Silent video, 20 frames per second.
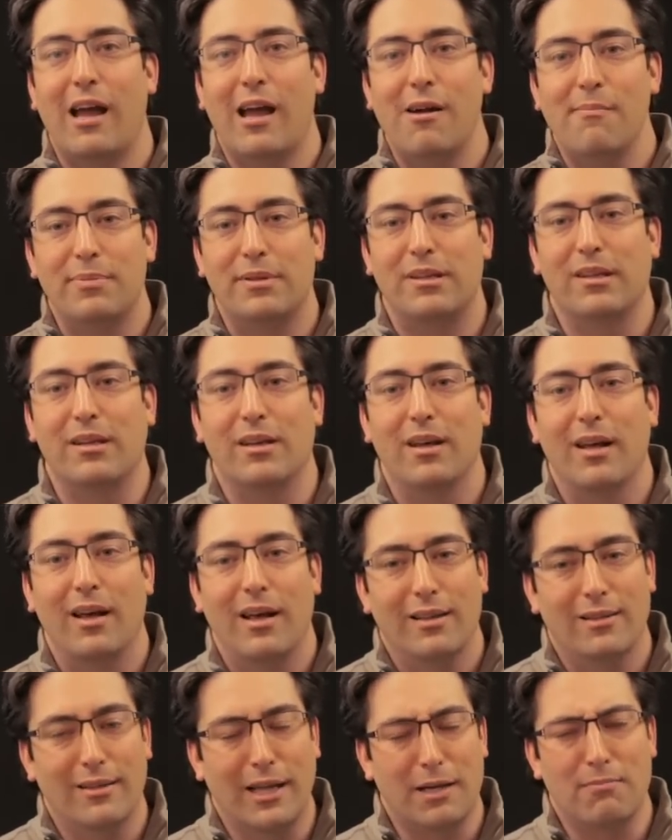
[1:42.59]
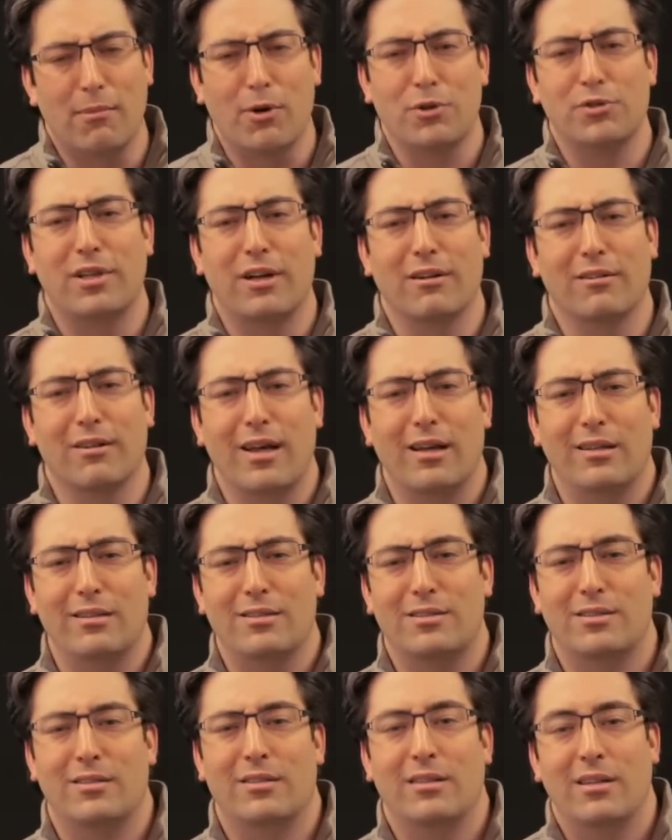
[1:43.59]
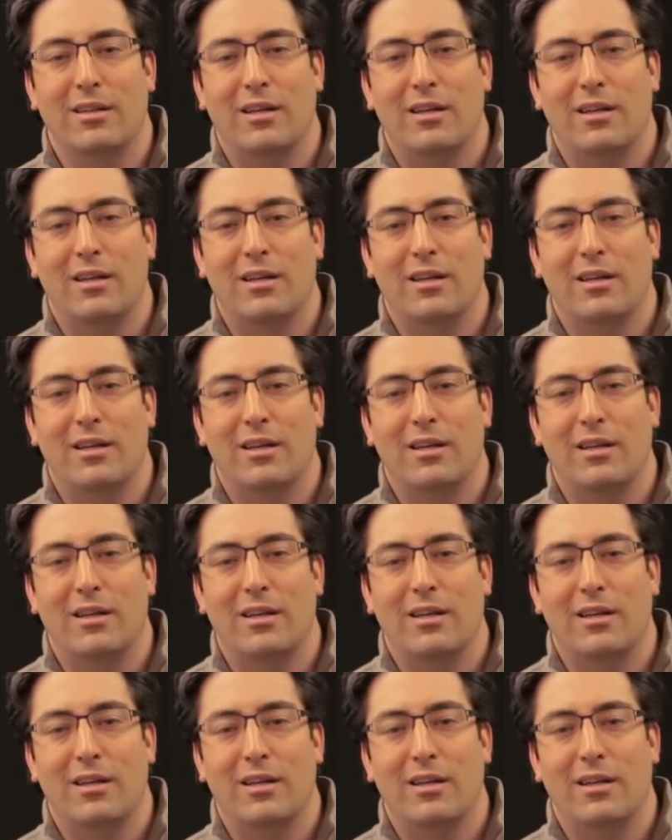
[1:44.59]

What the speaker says: empty like most airlines.